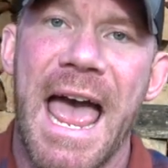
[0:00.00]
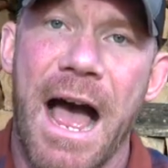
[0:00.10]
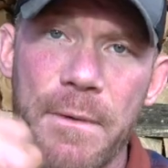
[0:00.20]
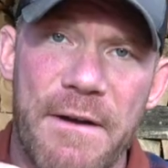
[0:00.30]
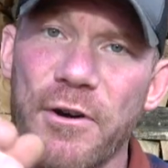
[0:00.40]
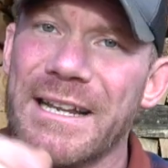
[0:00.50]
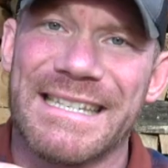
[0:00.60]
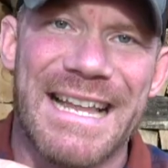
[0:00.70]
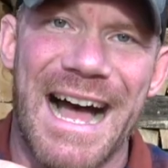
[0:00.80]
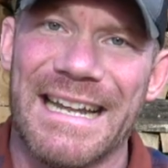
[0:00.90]
However, it
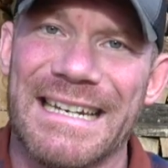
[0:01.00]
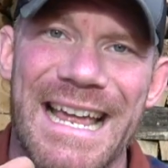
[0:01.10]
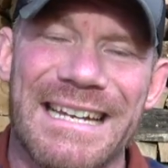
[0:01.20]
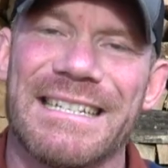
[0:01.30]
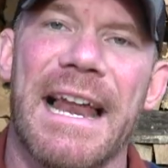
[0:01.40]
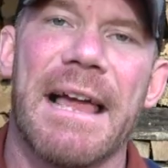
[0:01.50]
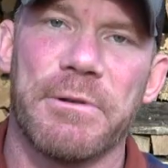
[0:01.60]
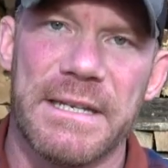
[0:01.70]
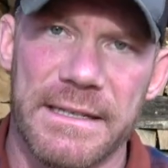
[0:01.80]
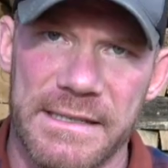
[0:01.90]
is not an edge that I
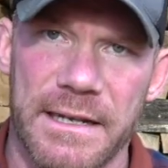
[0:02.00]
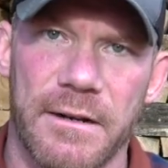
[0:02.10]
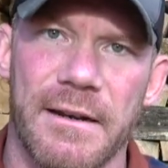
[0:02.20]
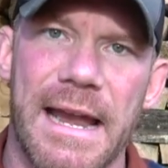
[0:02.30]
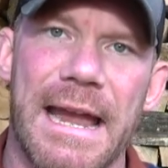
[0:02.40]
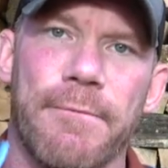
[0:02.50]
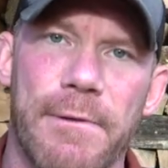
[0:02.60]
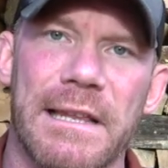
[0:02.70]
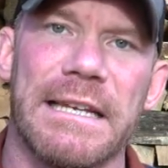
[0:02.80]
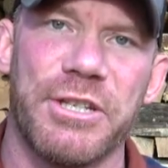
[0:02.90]
would consider a
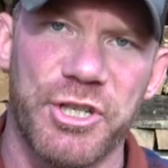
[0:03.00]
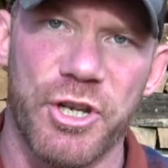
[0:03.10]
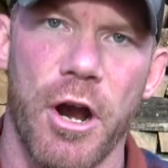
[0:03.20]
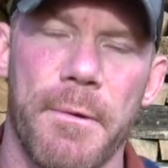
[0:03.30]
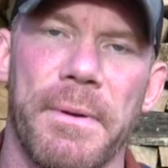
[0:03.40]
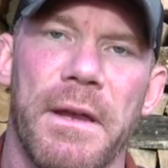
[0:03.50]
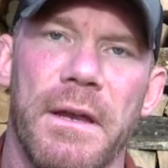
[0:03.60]
really sharp,